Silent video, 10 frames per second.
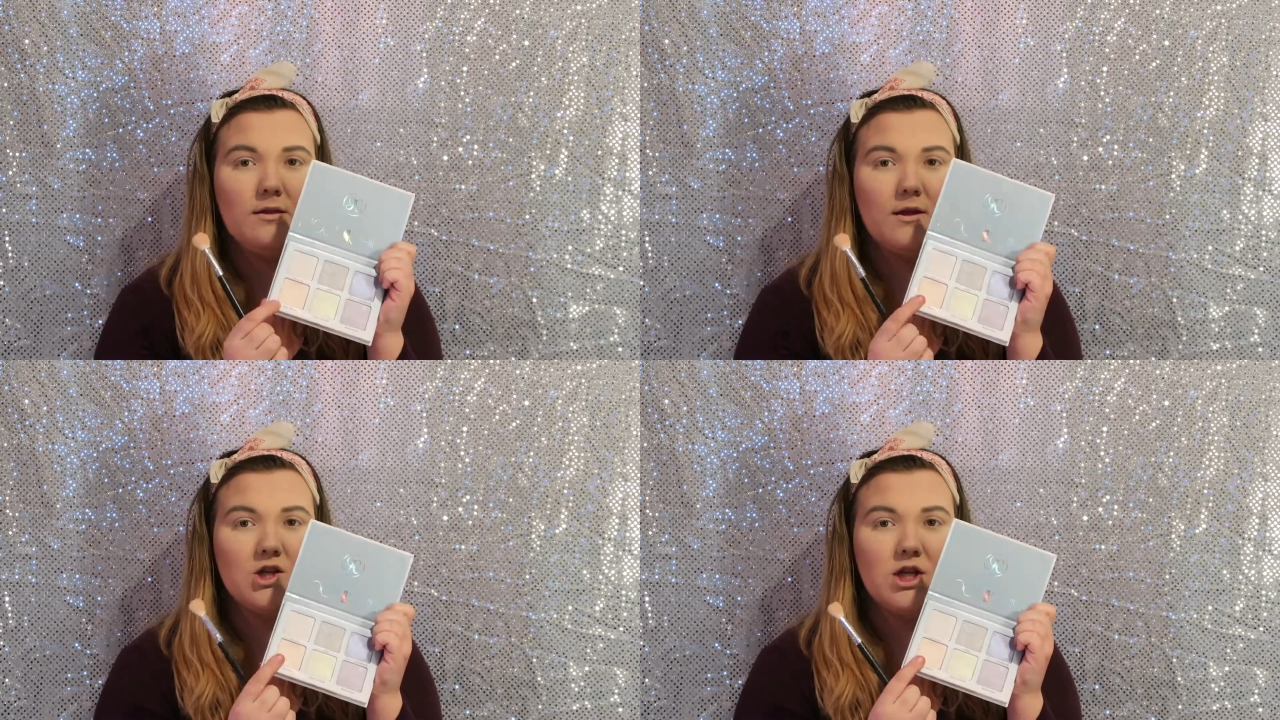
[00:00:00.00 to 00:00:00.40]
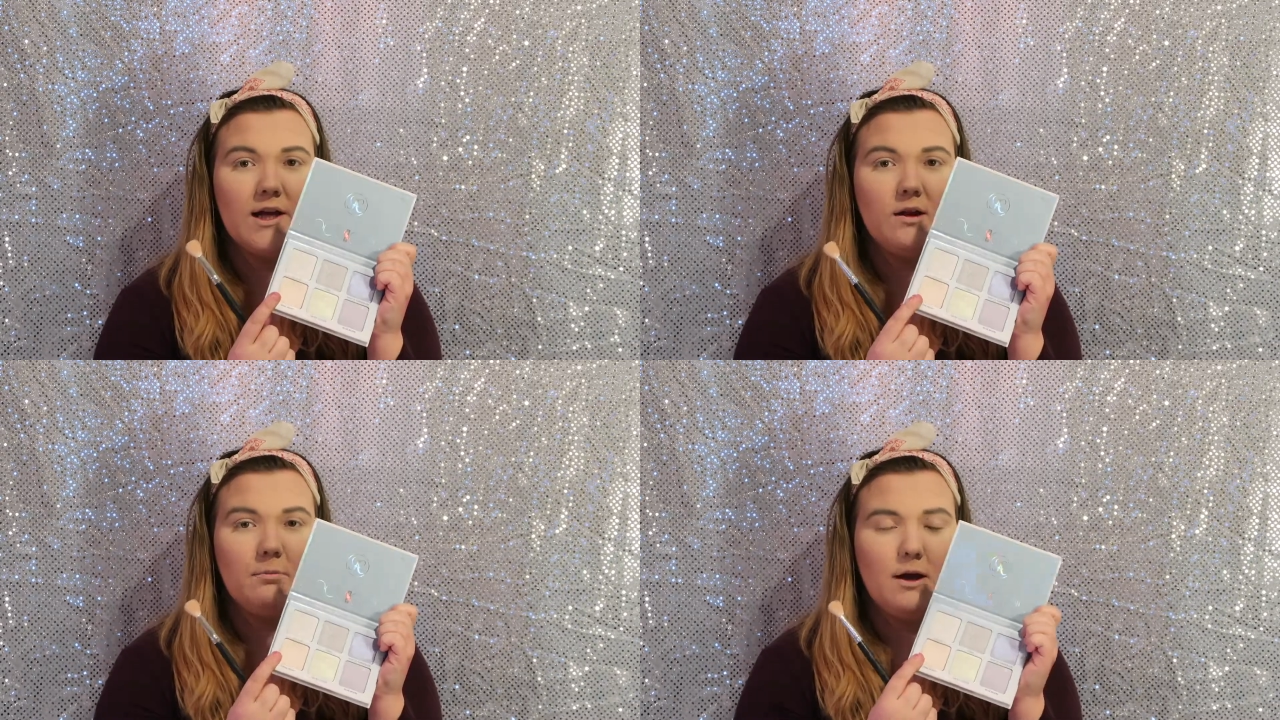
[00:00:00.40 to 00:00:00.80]
This
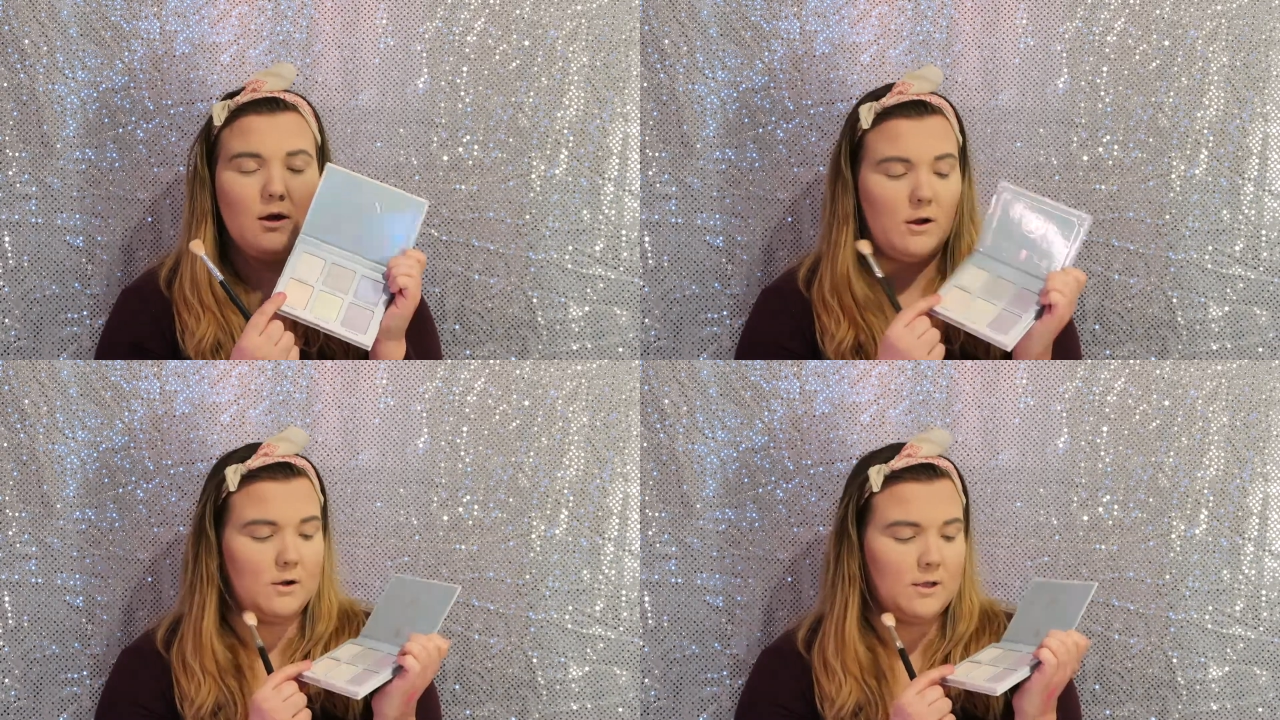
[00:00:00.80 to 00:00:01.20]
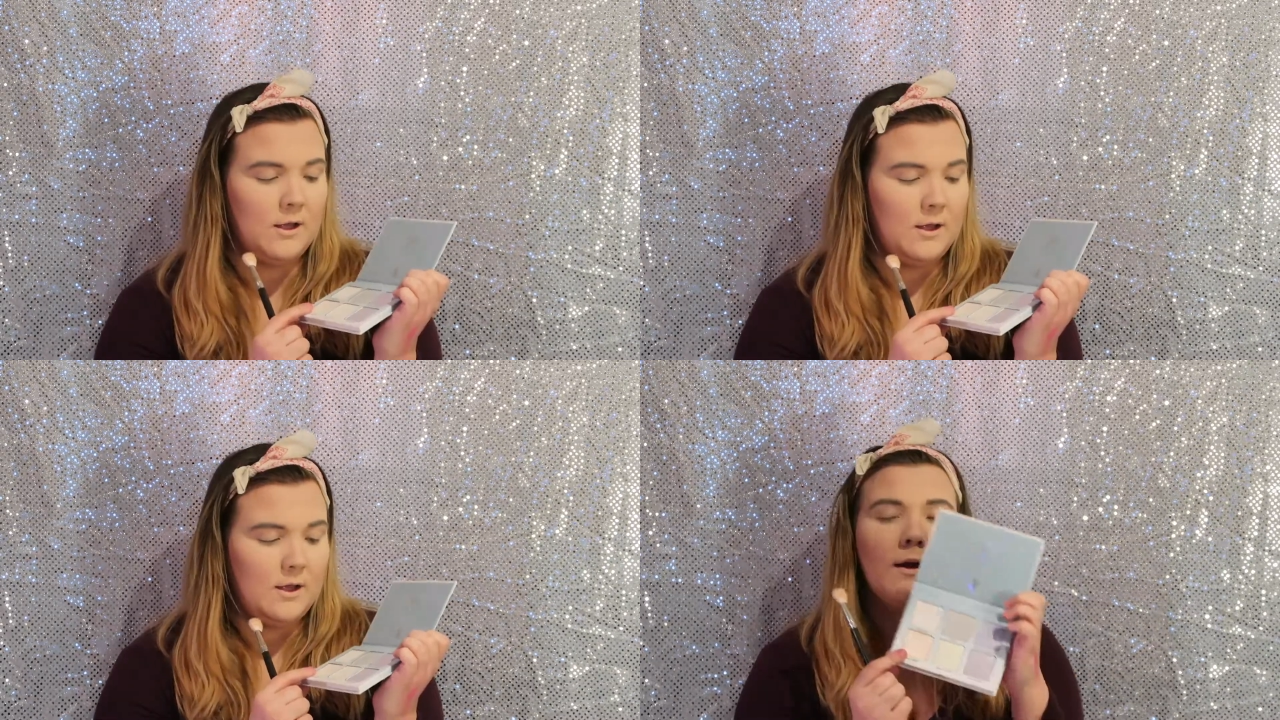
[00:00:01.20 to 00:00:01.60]
shade, the Pink Heart,
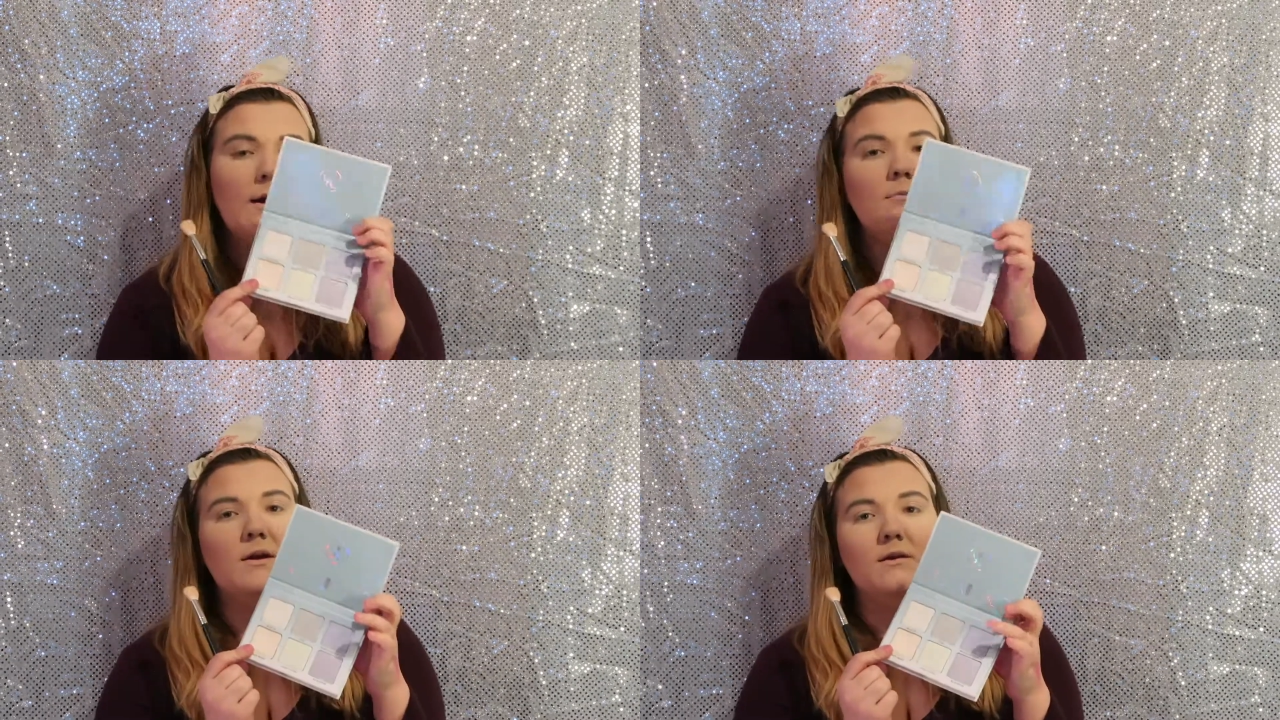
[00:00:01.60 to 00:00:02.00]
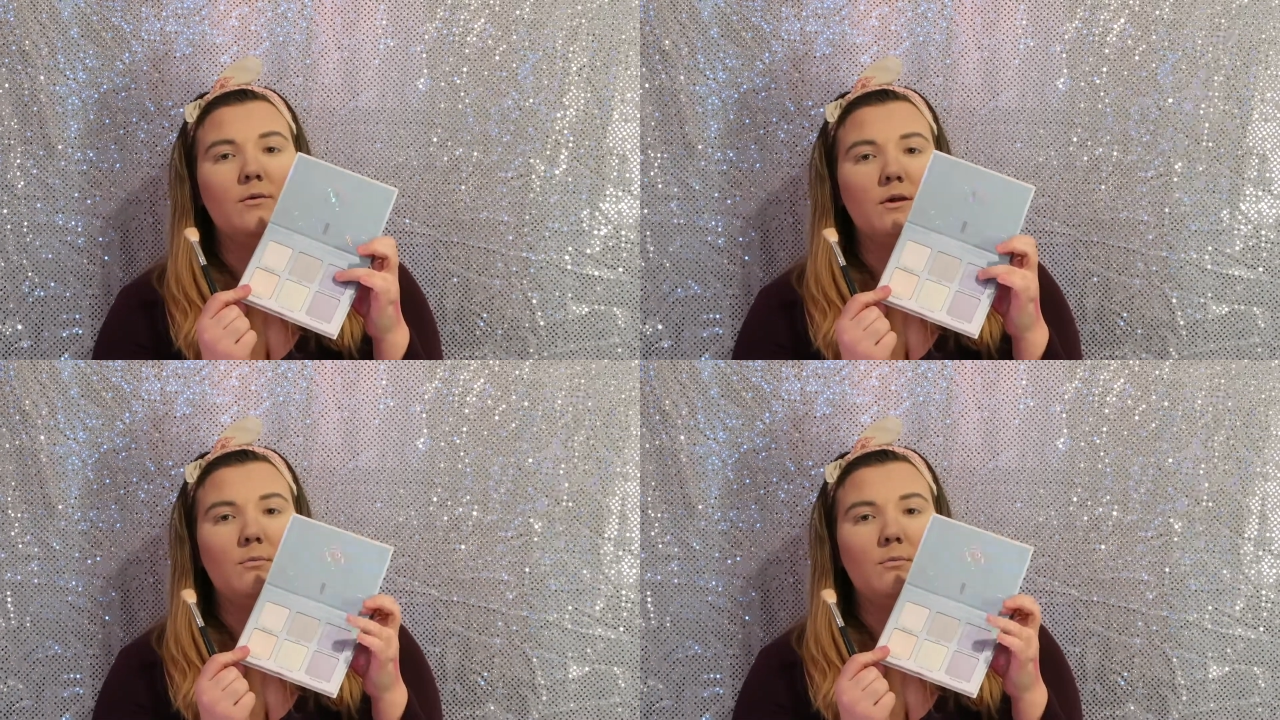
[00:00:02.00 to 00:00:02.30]
and mix it with